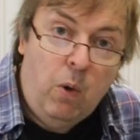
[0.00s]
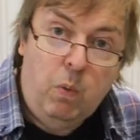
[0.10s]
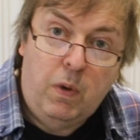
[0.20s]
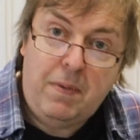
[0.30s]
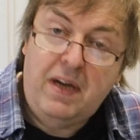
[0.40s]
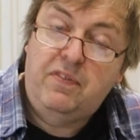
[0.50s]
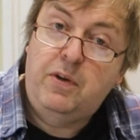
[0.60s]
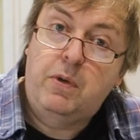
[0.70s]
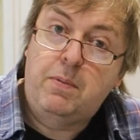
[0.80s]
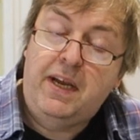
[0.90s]
What about if
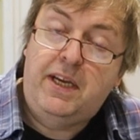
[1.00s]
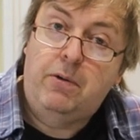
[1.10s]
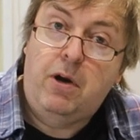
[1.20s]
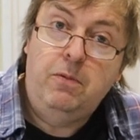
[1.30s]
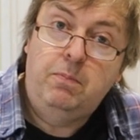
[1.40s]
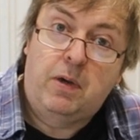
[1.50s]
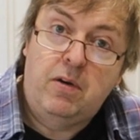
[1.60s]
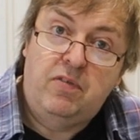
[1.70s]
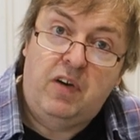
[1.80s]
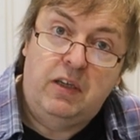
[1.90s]
you want to make your own
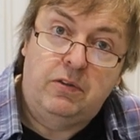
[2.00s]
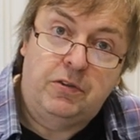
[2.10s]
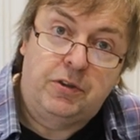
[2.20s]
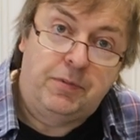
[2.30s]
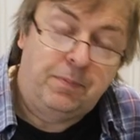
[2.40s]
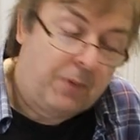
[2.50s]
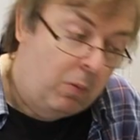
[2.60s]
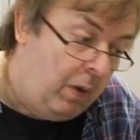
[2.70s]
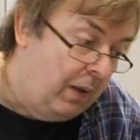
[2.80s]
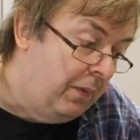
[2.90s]
profiles?
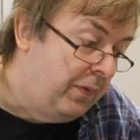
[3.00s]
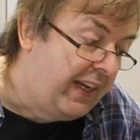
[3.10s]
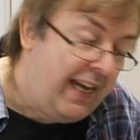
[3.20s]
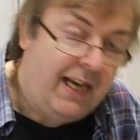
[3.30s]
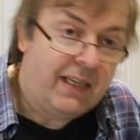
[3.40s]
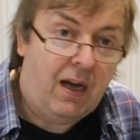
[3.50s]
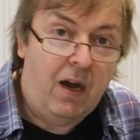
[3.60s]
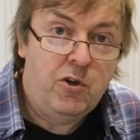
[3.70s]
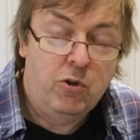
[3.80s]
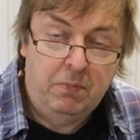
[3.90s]
Well, the kit
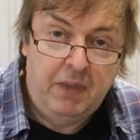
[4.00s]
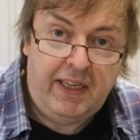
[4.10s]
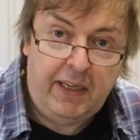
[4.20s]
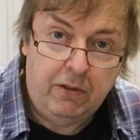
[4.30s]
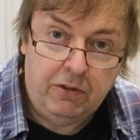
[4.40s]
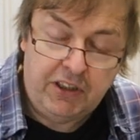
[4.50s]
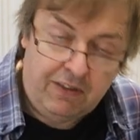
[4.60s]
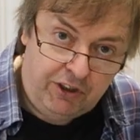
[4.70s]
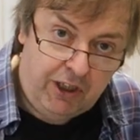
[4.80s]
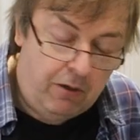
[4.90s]
I normally use,
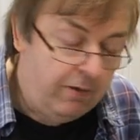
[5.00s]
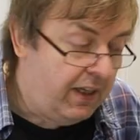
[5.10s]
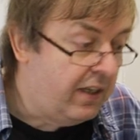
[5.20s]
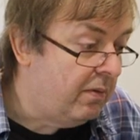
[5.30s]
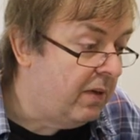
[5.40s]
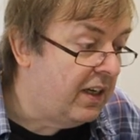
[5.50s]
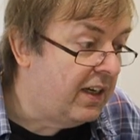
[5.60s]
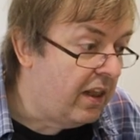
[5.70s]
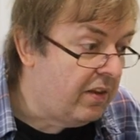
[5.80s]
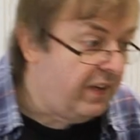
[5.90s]
and I've shown in
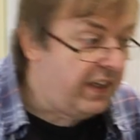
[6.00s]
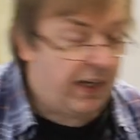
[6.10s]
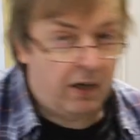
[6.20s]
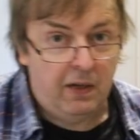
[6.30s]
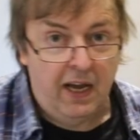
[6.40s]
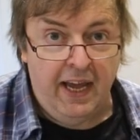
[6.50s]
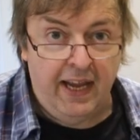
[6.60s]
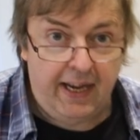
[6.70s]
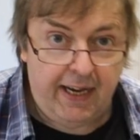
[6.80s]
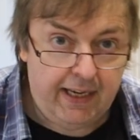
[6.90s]
another video,
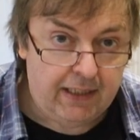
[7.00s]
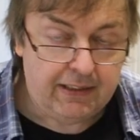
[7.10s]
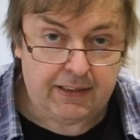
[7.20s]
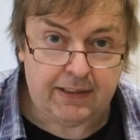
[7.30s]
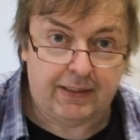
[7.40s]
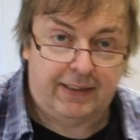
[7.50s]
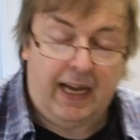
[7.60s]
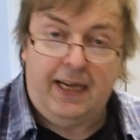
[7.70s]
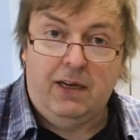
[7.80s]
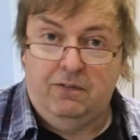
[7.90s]
is
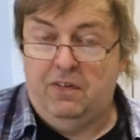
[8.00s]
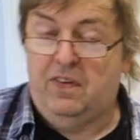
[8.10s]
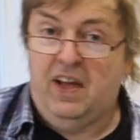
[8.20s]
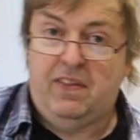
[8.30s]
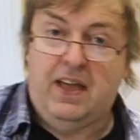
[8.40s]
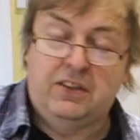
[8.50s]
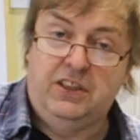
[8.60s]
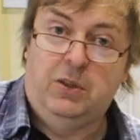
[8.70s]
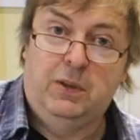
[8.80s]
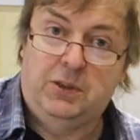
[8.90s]
getting on for
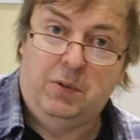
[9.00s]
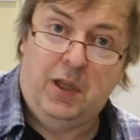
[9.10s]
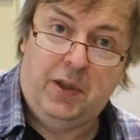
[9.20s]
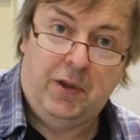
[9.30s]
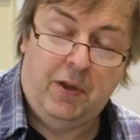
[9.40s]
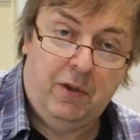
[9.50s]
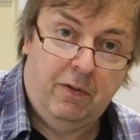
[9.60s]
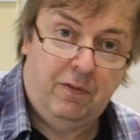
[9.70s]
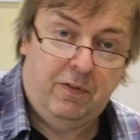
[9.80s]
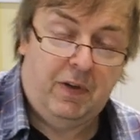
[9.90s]
5,000 quid's worth
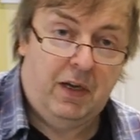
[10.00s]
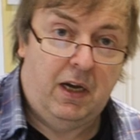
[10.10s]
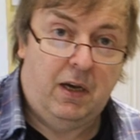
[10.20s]
of